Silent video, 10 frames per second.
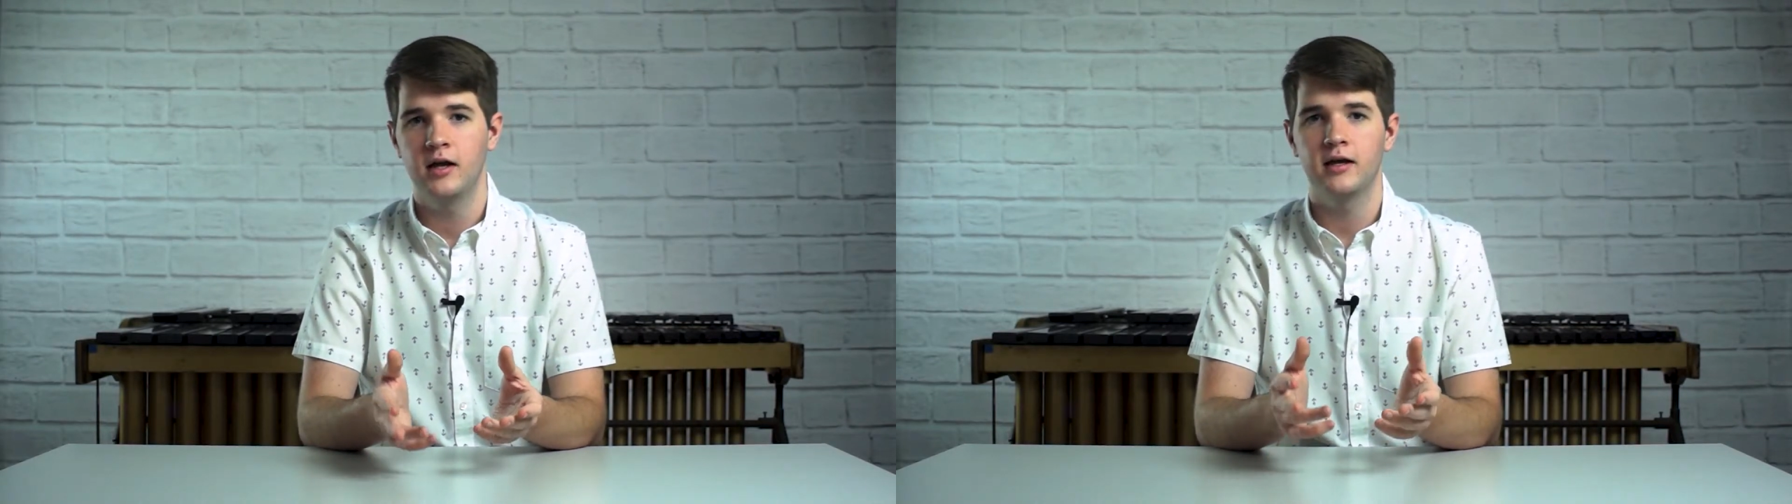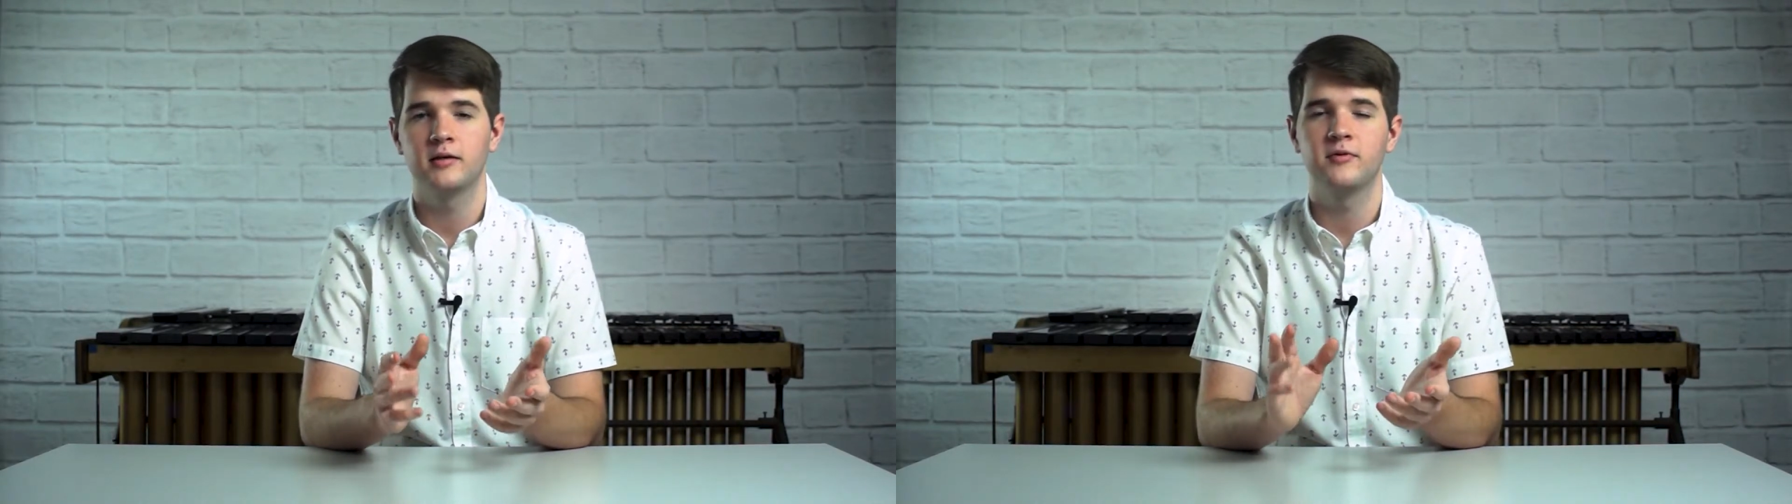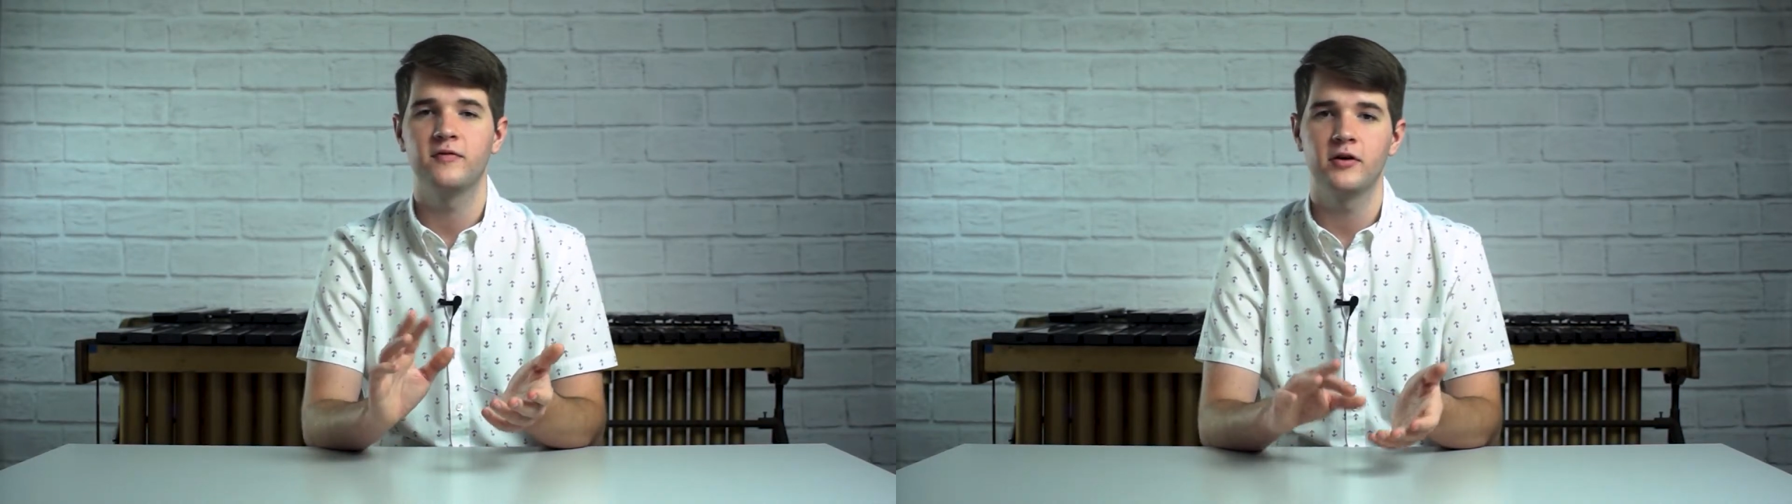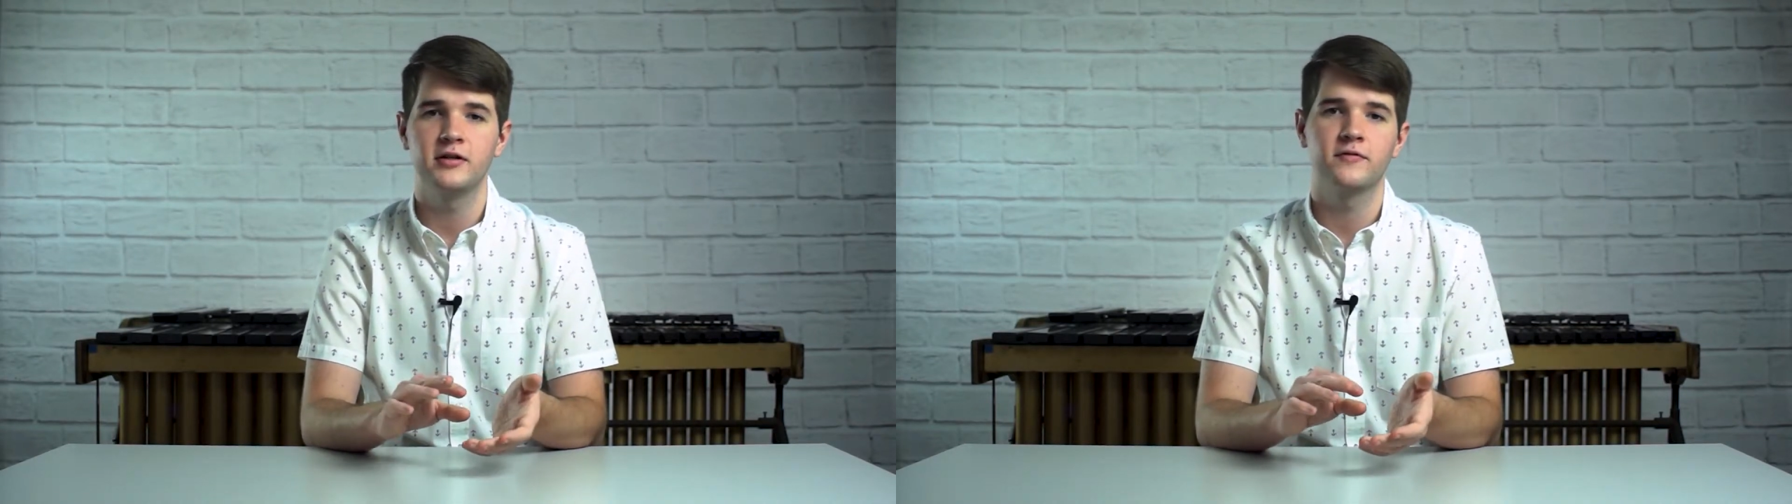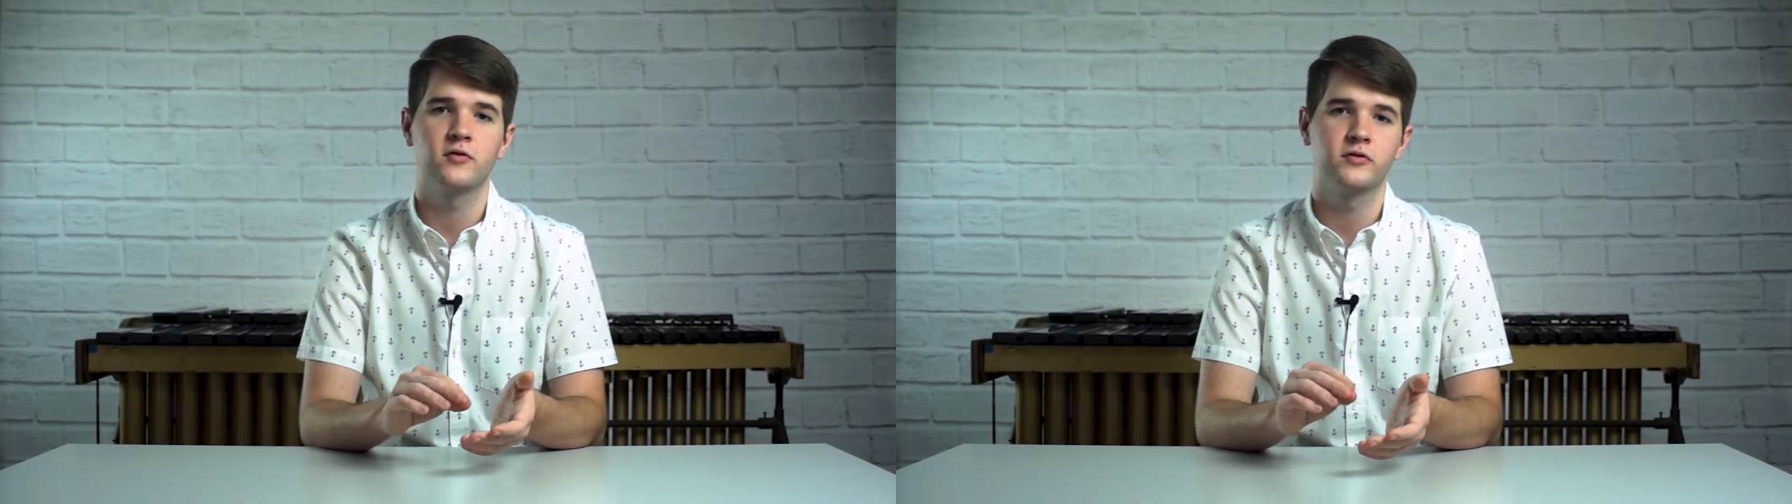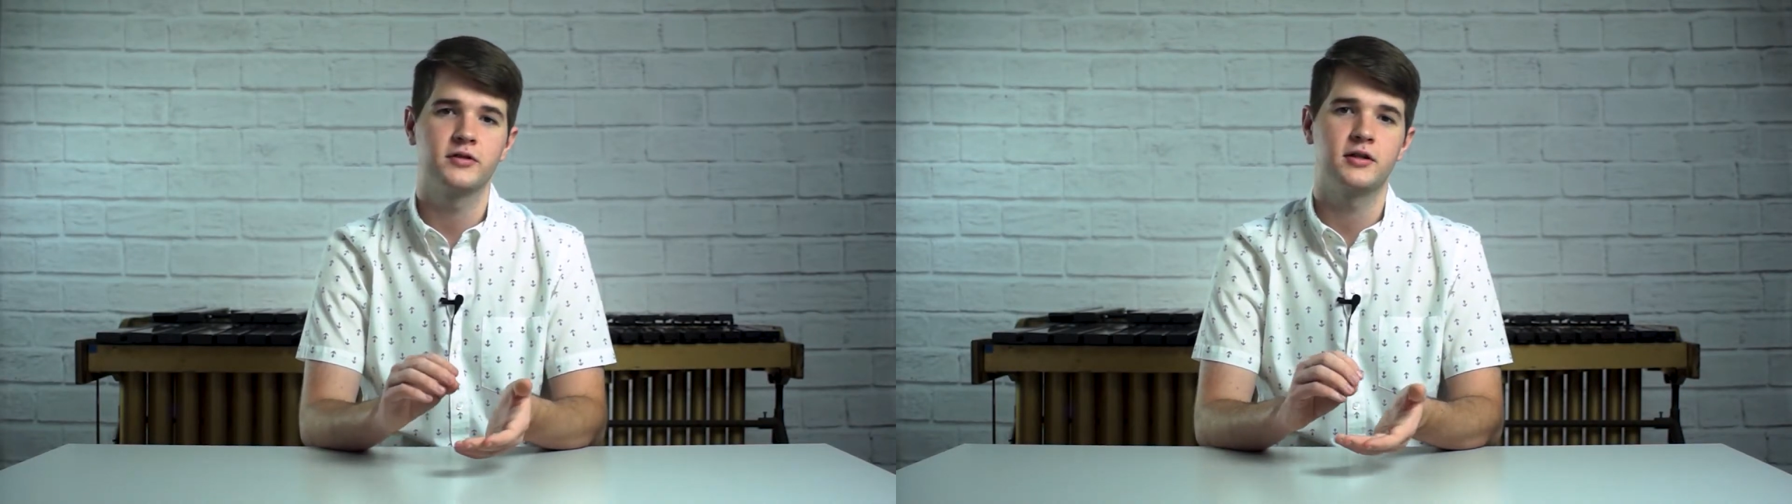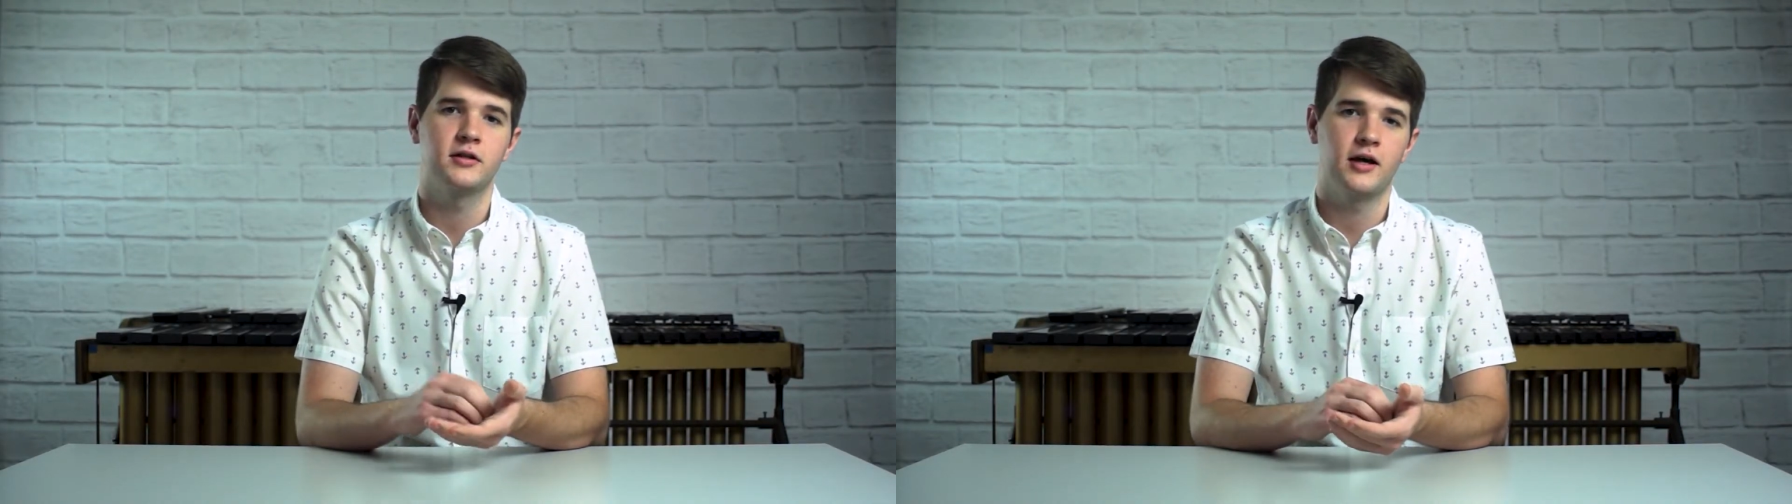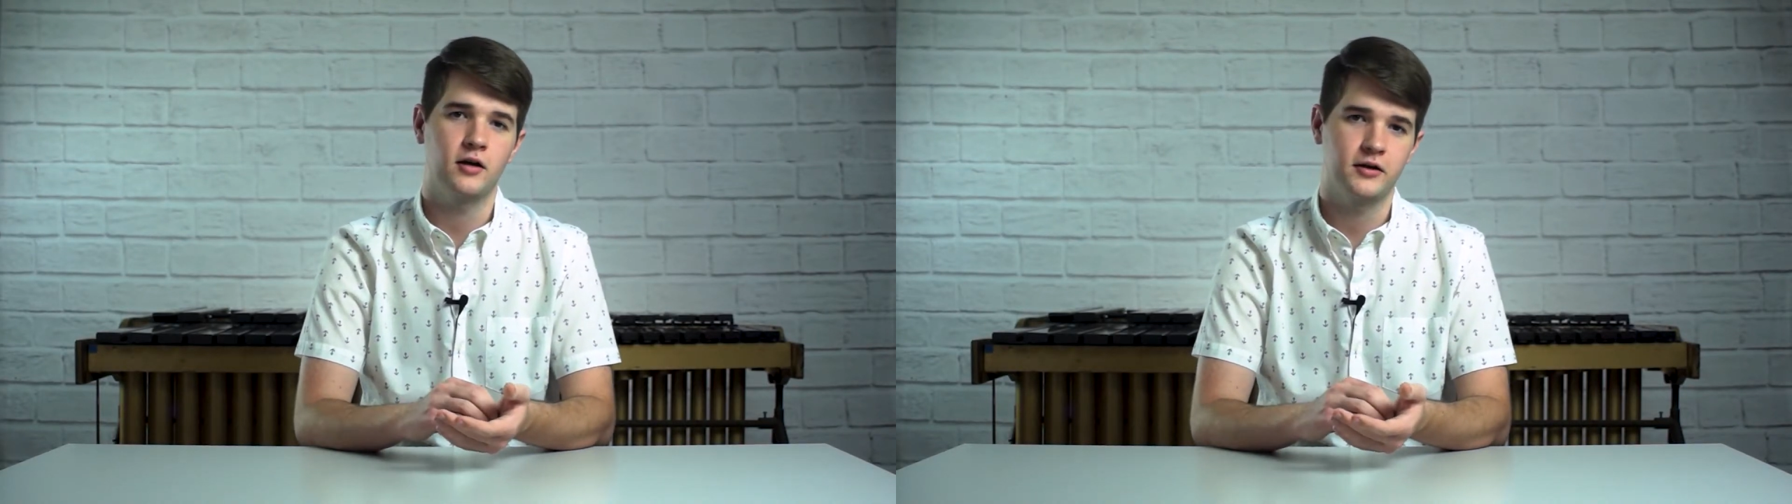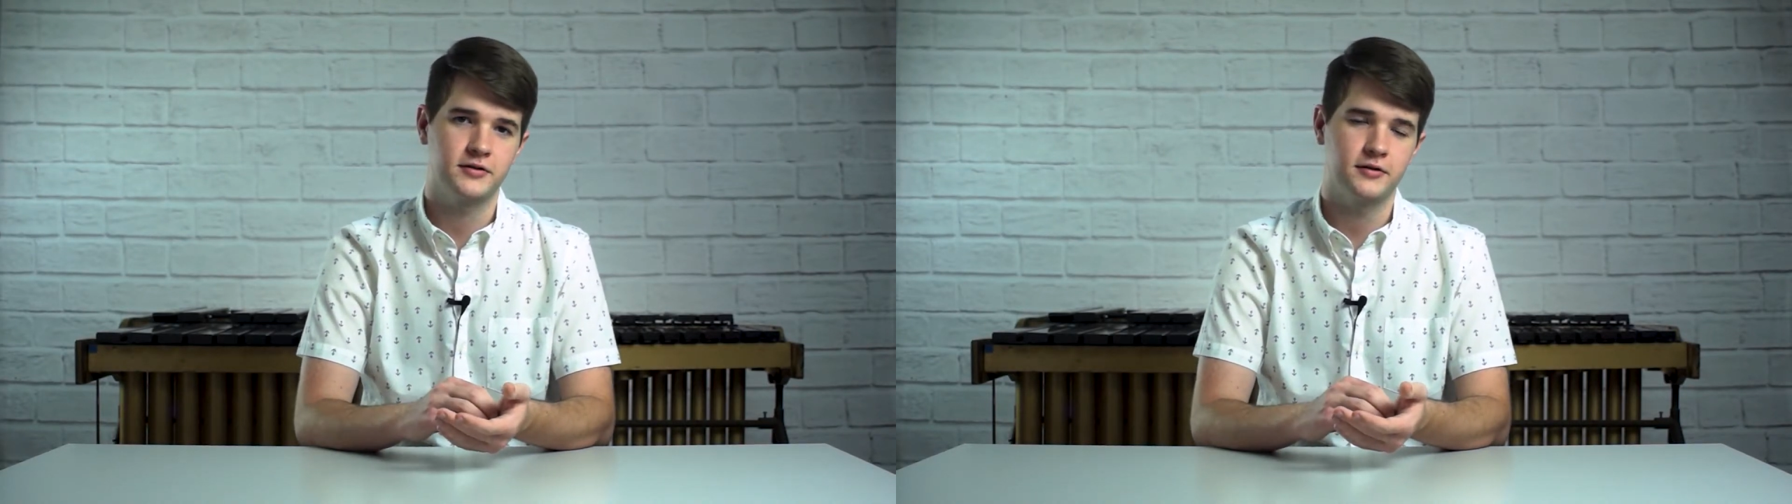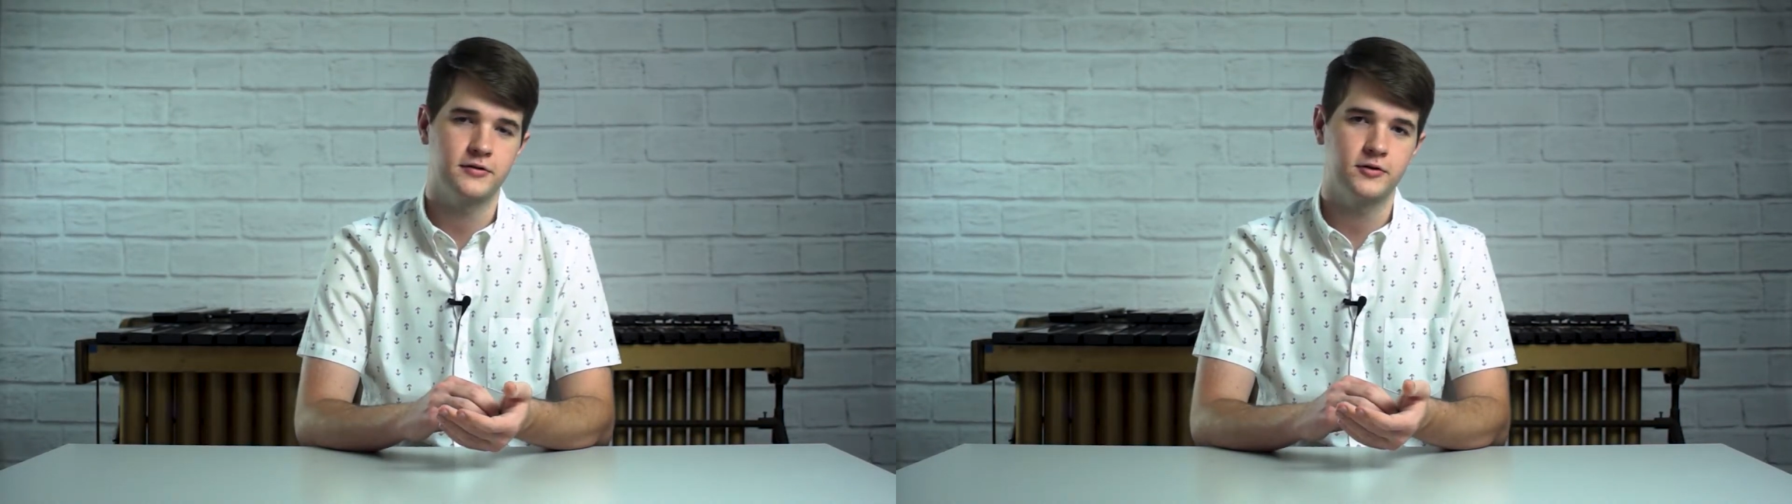and can be very difficult to get
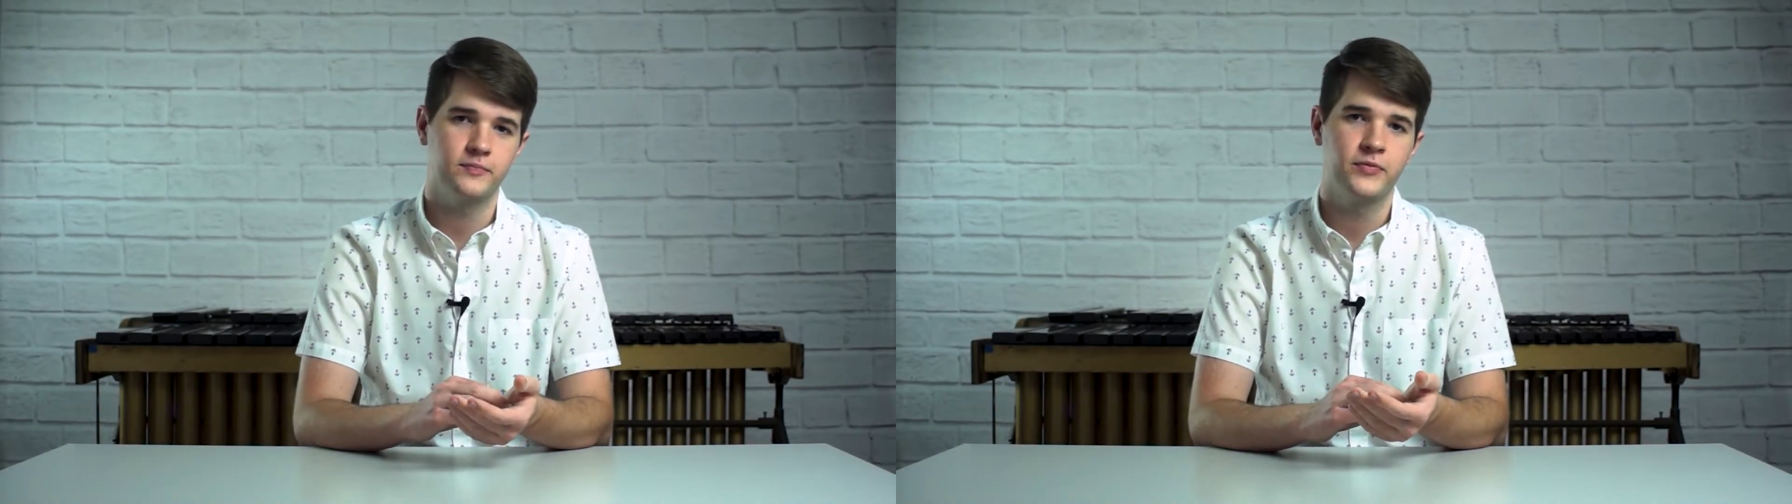access to.